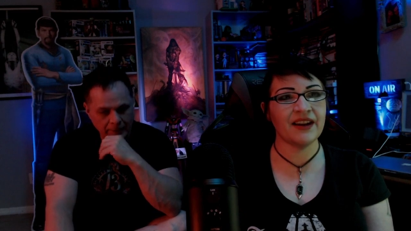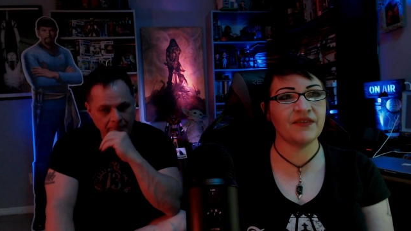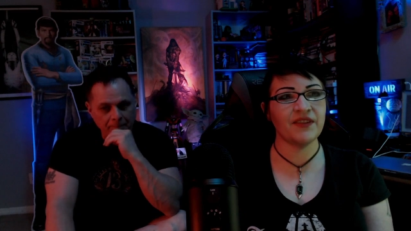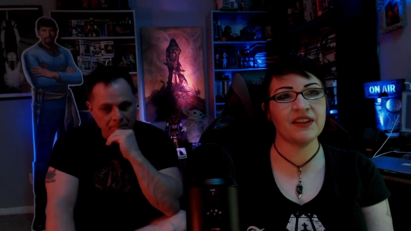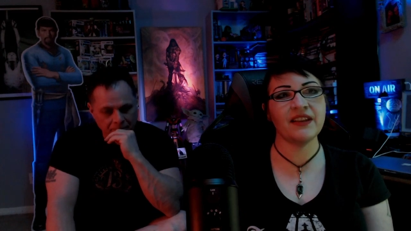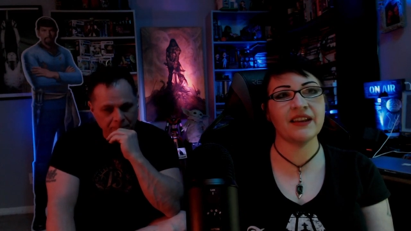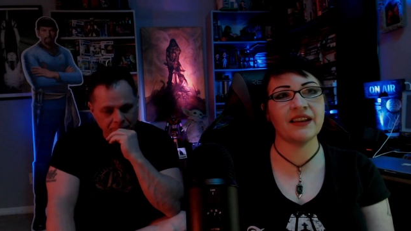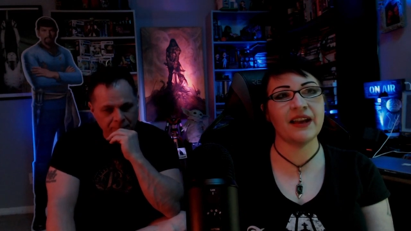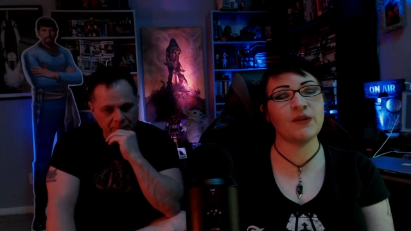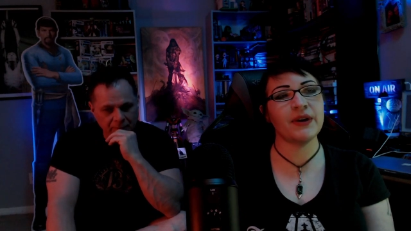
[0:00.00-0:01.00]
Speaker 1: of feel
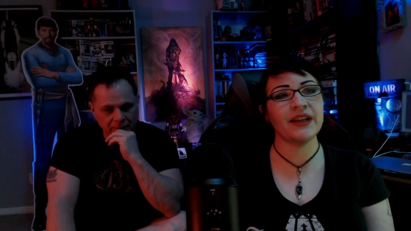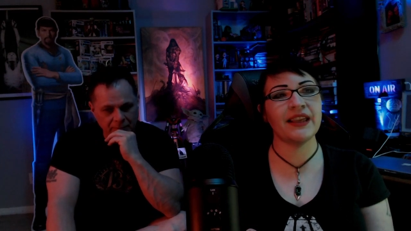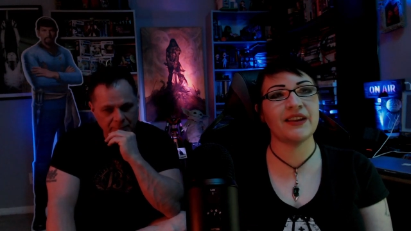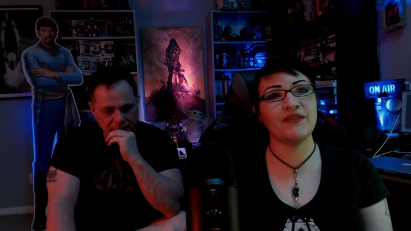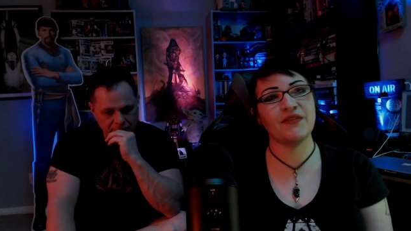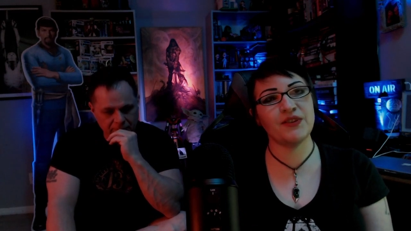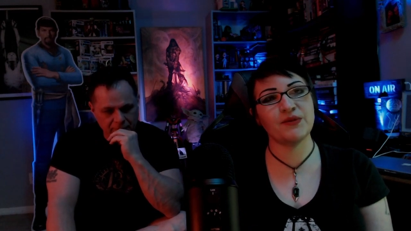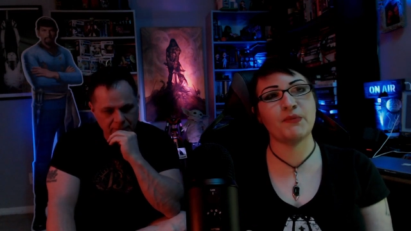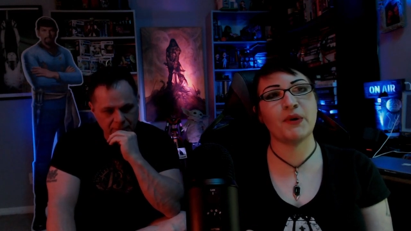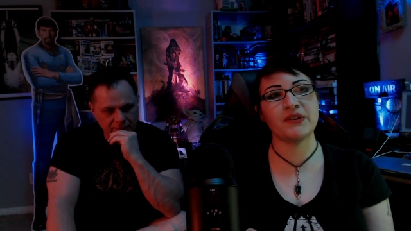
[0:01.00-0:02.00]
like I don't want to get it
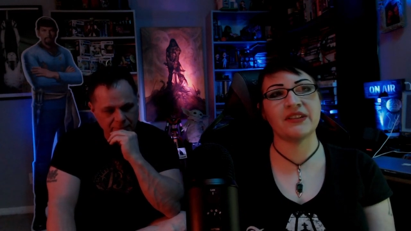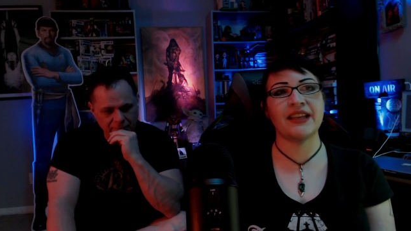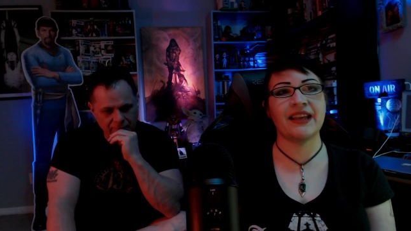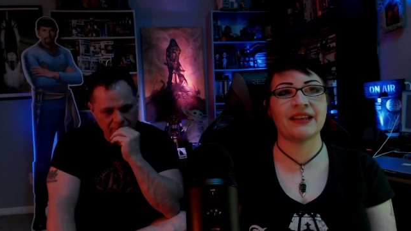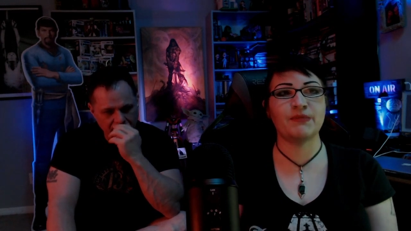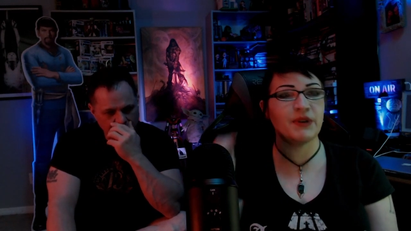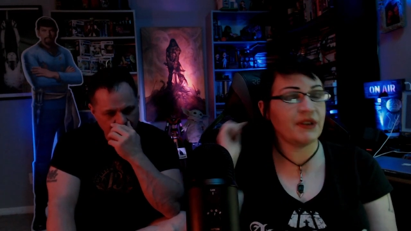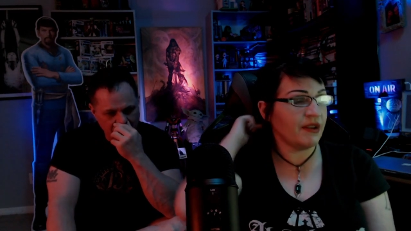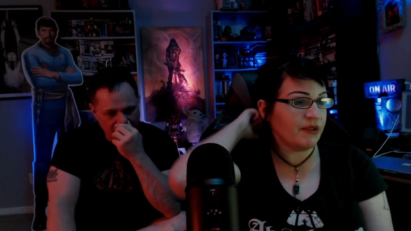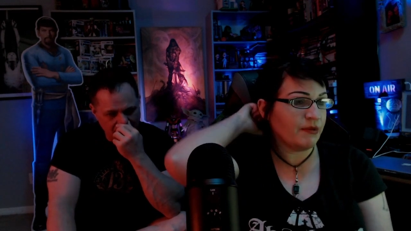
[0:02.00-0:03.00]
confused yeah. with Mars Attacks,
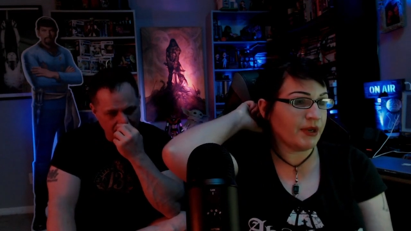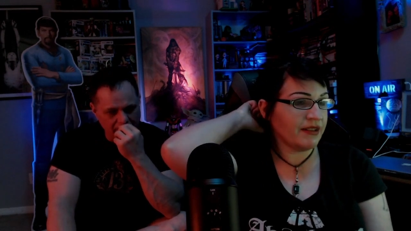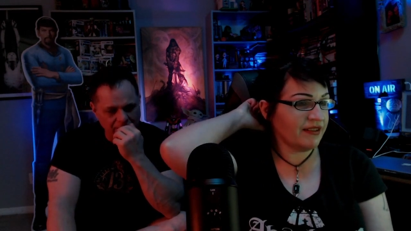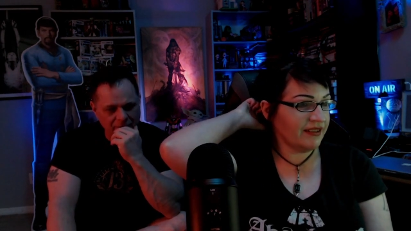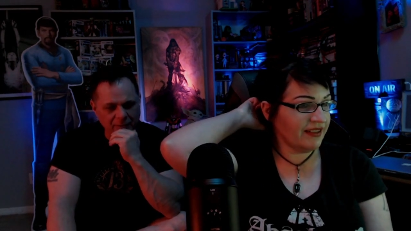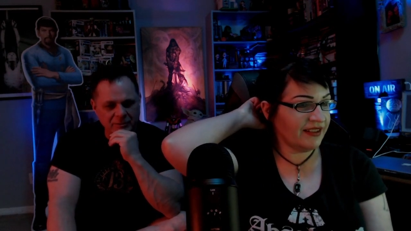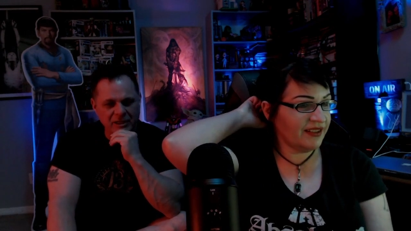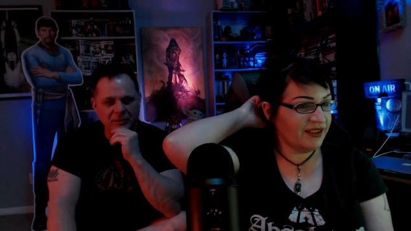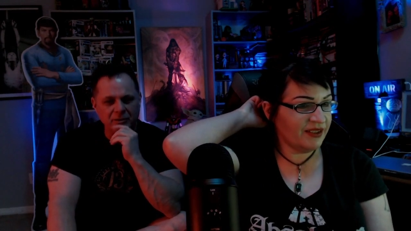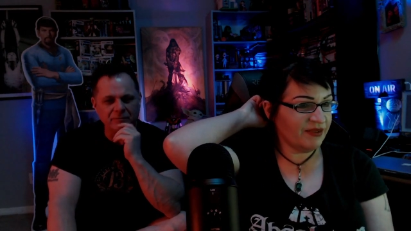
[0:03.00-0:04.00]
but you know what I mean.
Speaker 2: Yeah, I think they were
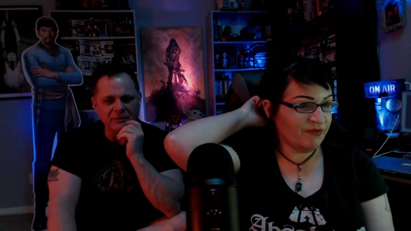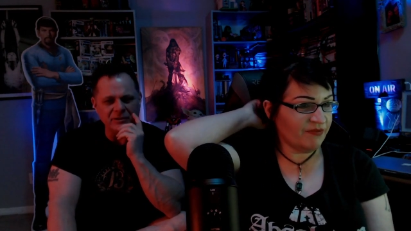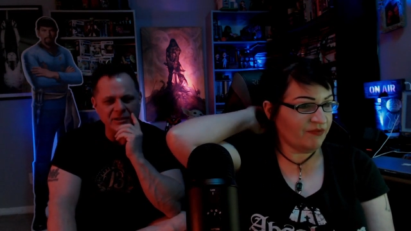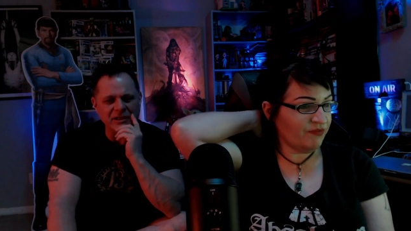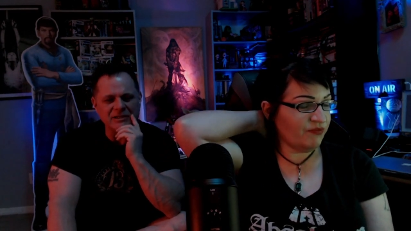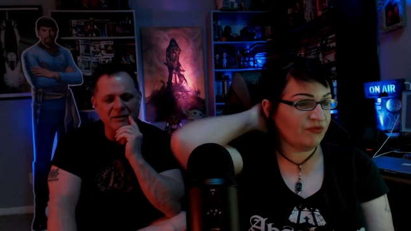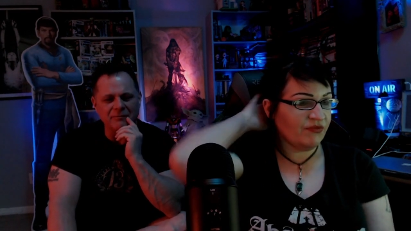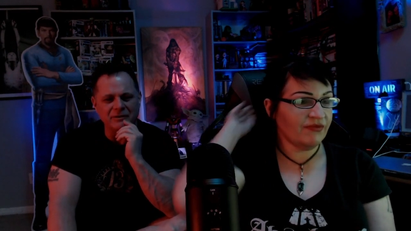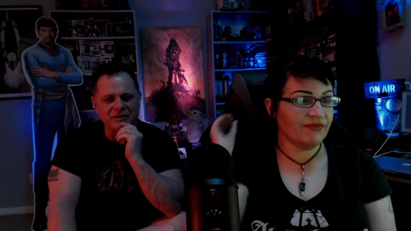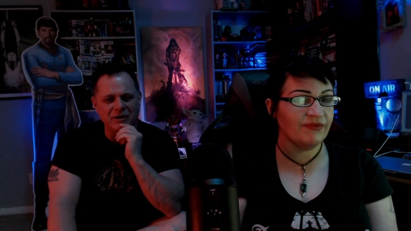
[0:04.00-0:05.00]
taking over. The, didn't they take
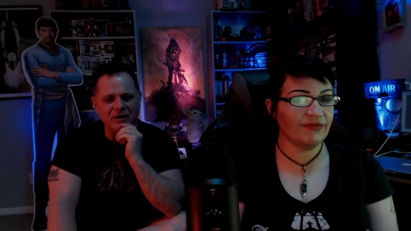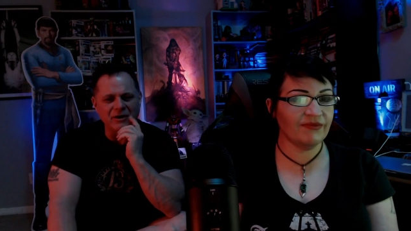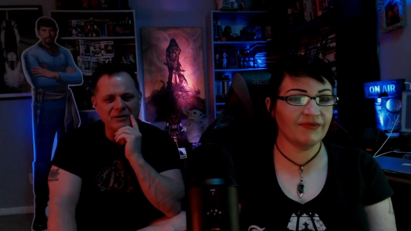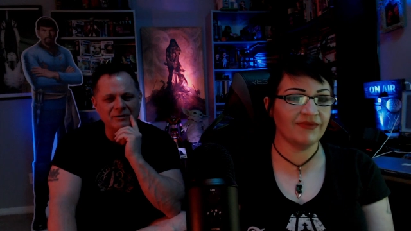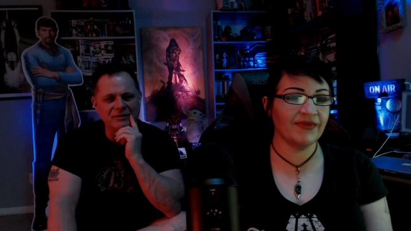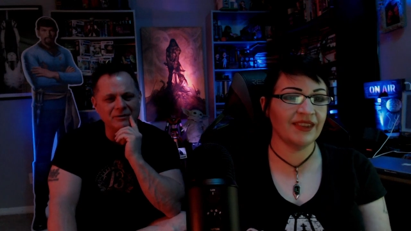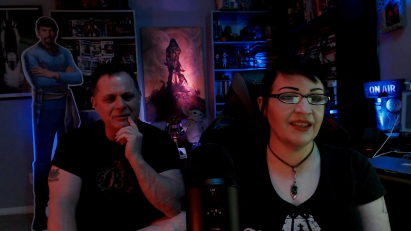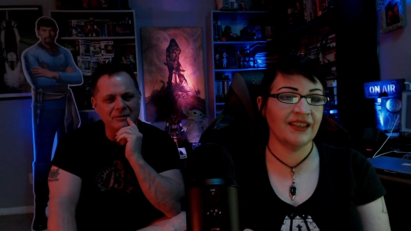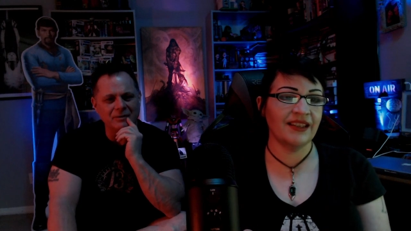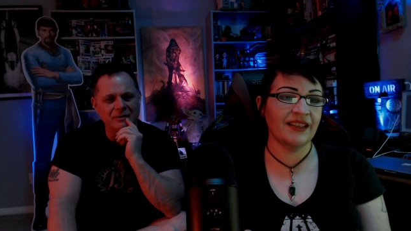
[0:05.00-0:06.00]
over the dog
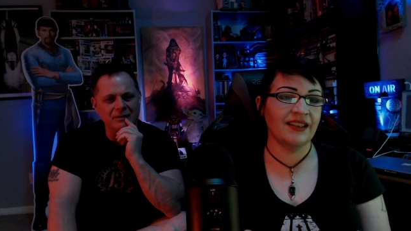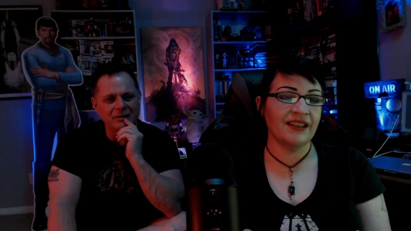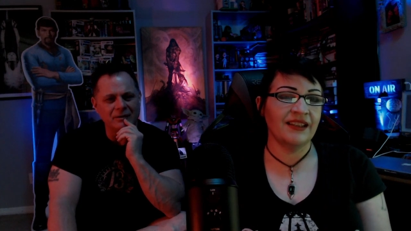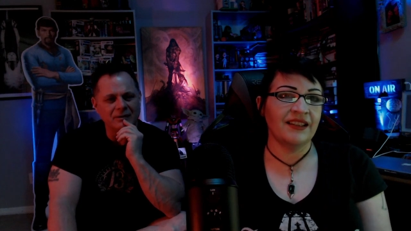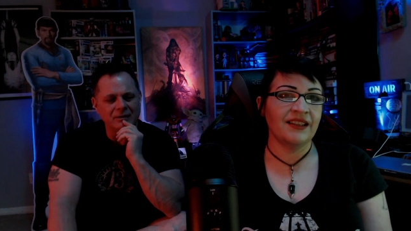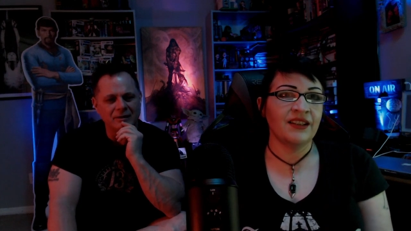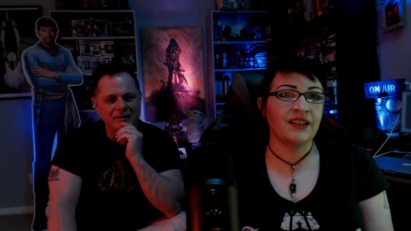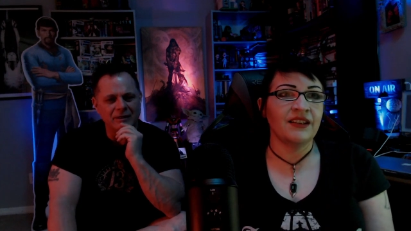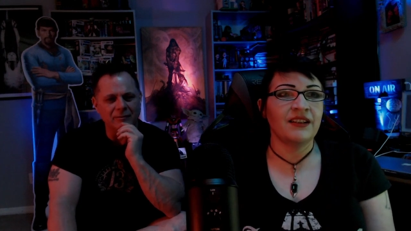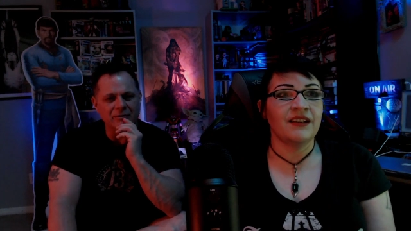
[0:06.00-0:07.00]
too?
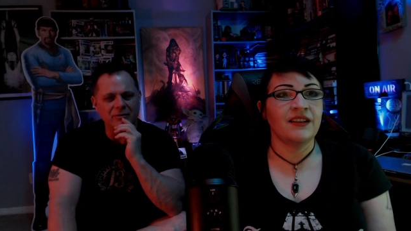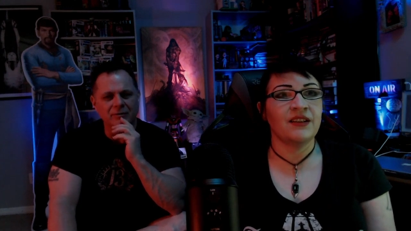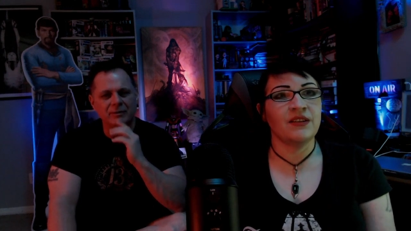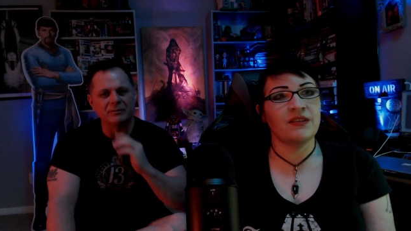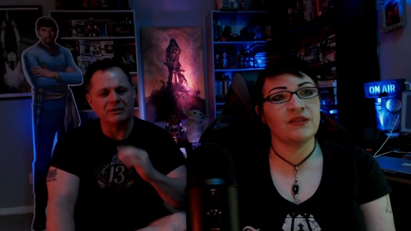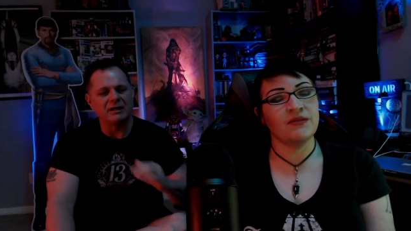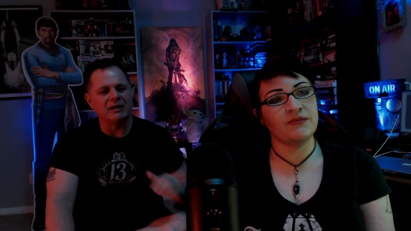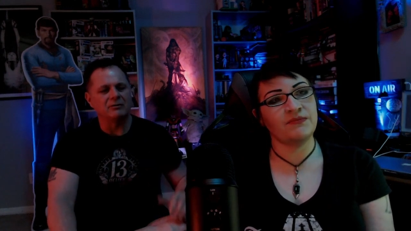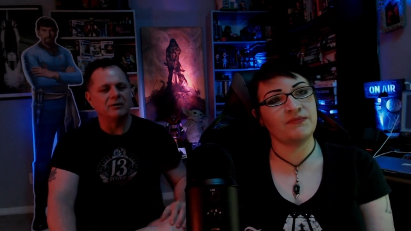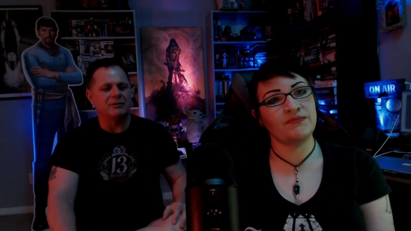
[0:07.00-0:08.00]
they would turn people into
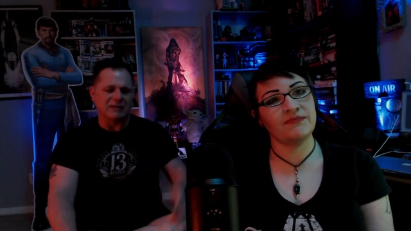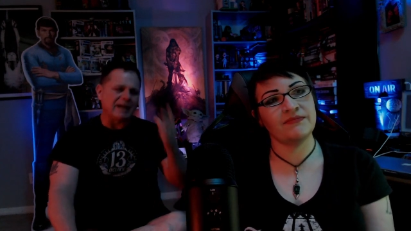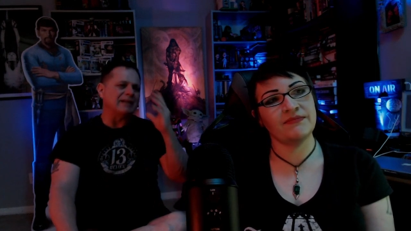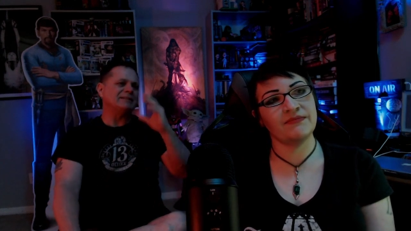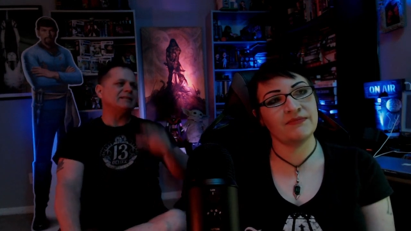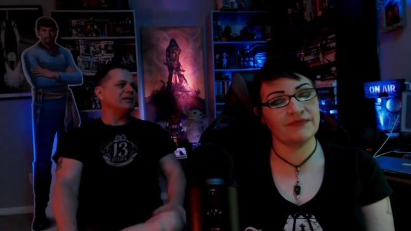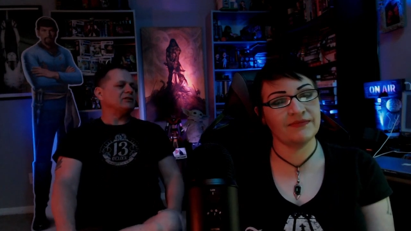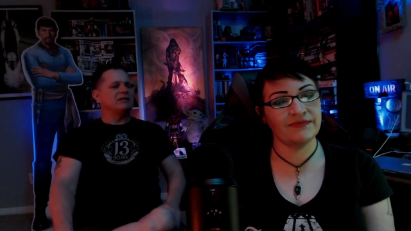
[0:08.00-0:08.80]
like robots. I got to see that shit